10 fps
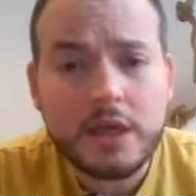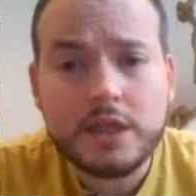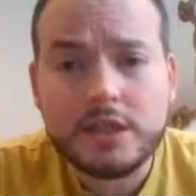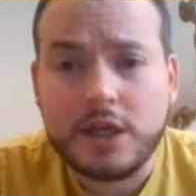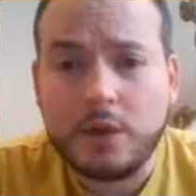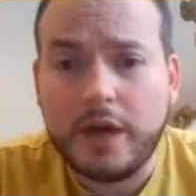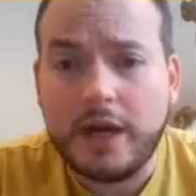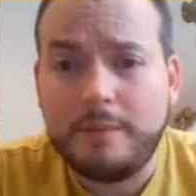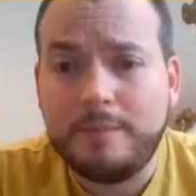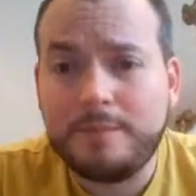
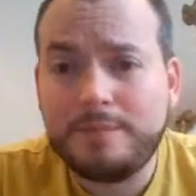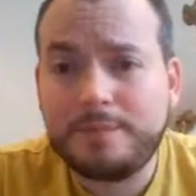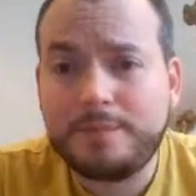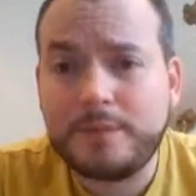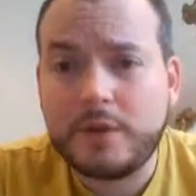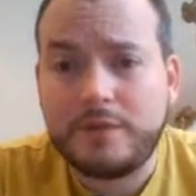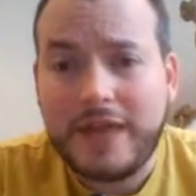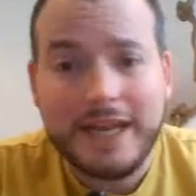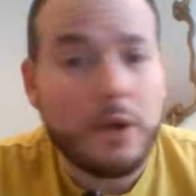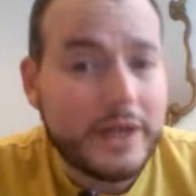So with
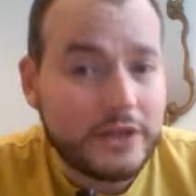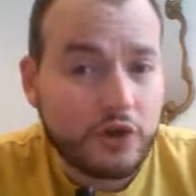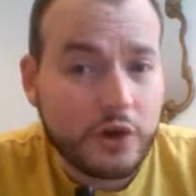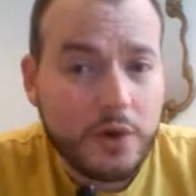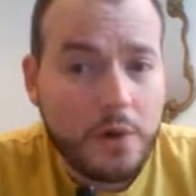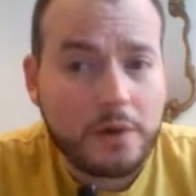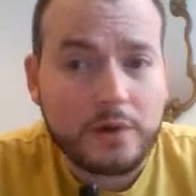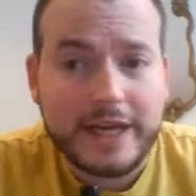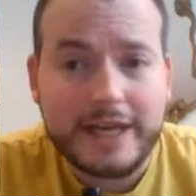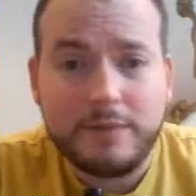that little intro, I'll
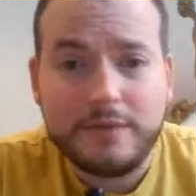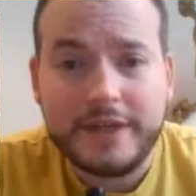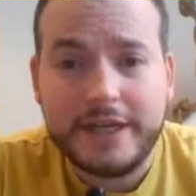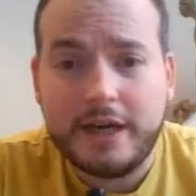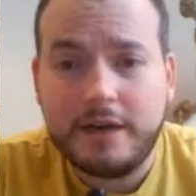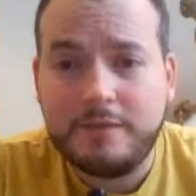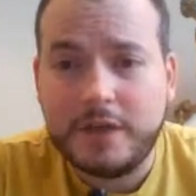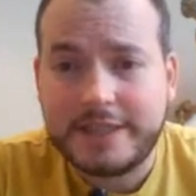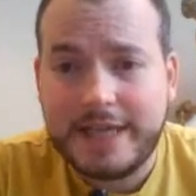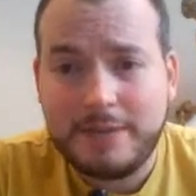get in with the
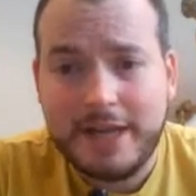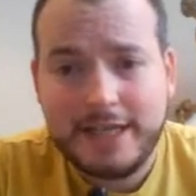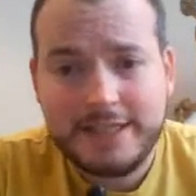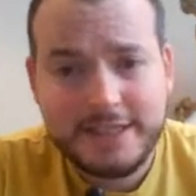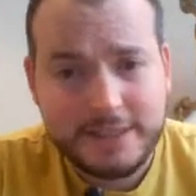first game analysis.